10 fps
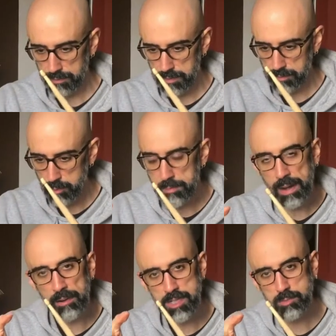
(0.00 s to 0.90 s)
the
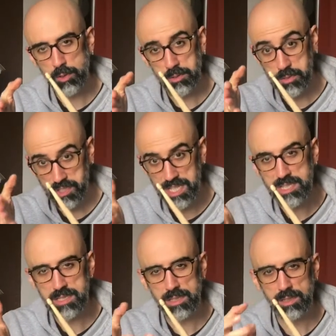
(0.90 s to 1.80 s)
rebound is more
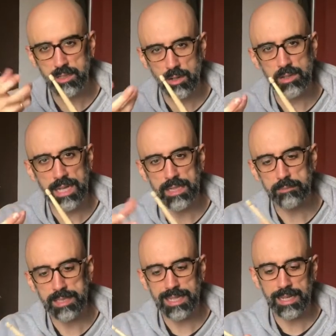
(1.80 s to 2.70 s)
consistent and all
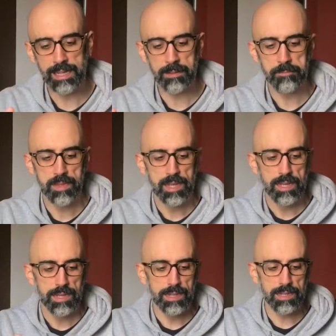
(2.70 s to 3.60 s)
that, but
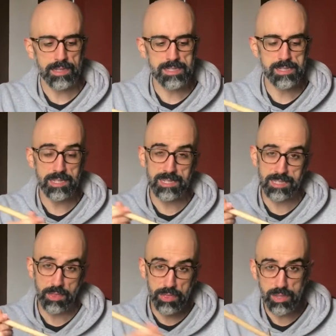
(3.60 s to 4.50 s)

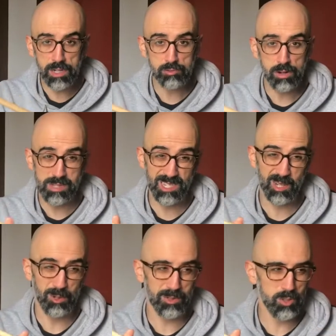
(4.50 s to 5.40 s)
it's a thinner drumstick,
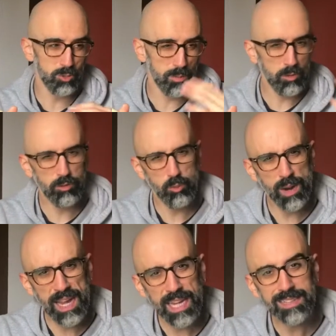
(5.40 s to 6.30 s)
so you remove
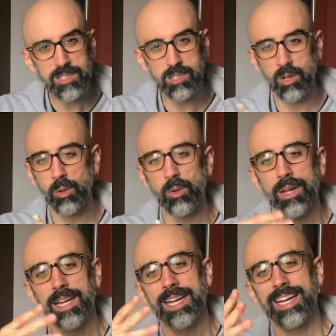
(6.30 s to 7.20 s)
weight, so
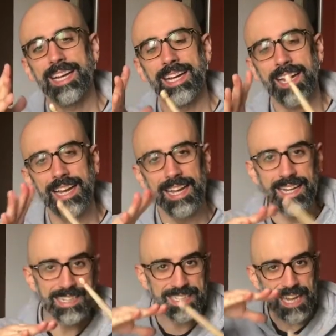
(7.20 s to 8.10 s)

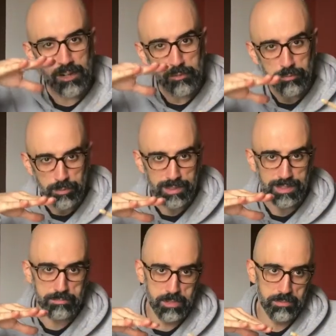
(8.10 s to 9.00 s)
it kind of
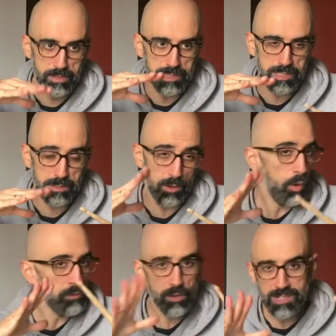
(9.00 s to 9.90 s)

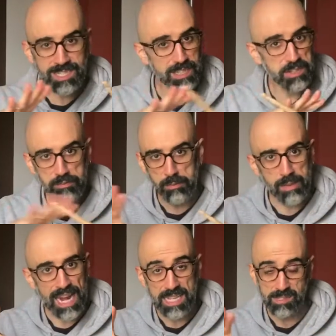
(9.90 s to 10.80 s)
of course it's a different
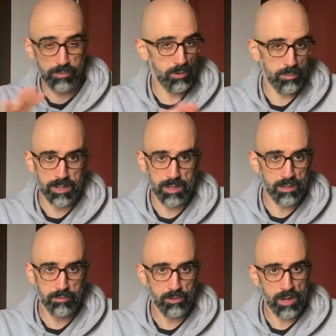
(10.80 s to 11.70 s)
balance from
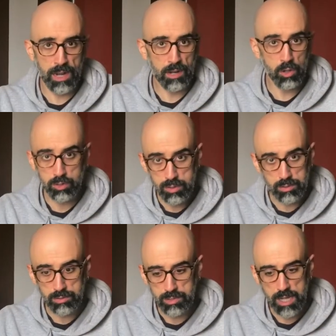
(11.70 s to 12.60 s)
a
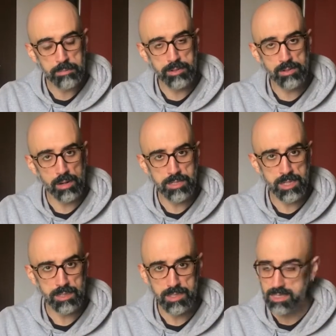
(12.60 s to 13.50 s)
long taper
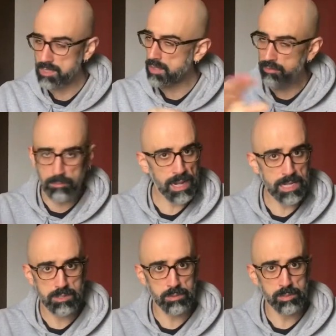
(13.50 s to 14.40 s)
drumstick. It's a different
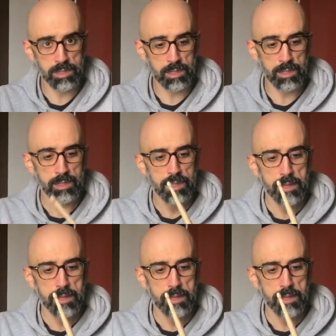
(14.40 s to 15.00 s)
balance completely,